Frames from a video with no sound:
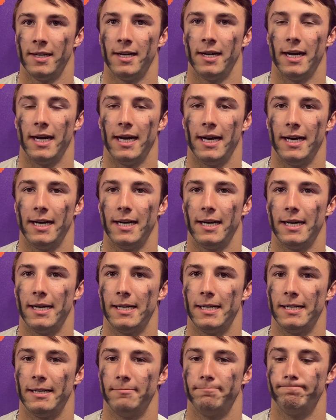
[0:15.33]

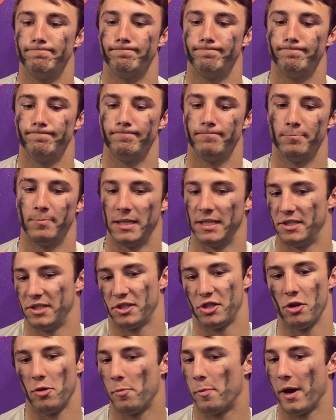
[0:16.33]
But
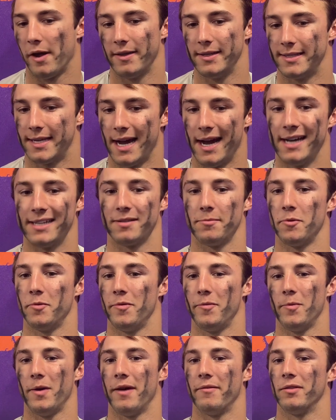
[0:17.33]
just super proud of these guys. I
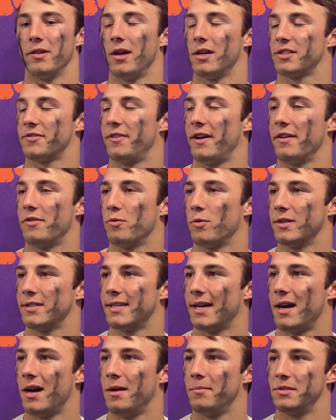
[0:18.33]
mean, we haven't lost faith one
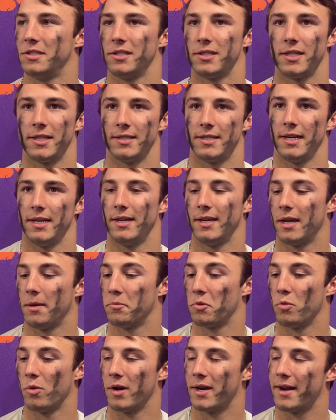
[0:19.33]
time and just continue to come
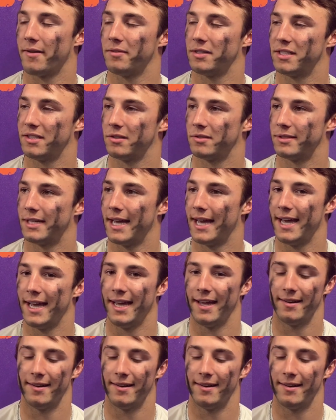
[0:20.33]
to work every single day.